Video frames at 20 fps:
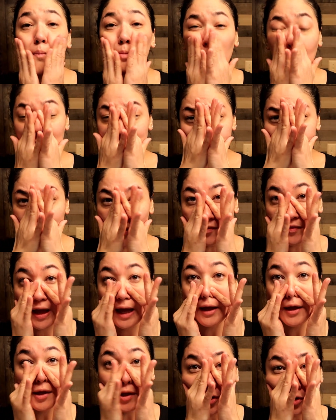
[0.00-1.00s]
price per
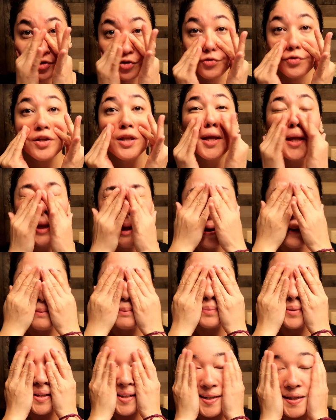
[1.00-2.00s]
value, you really
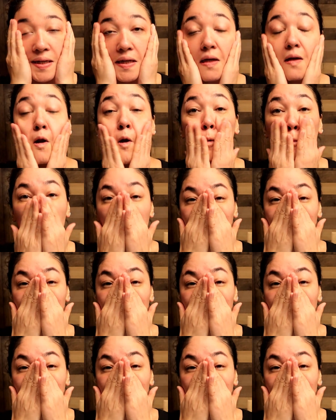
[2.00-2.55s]
can't beat it.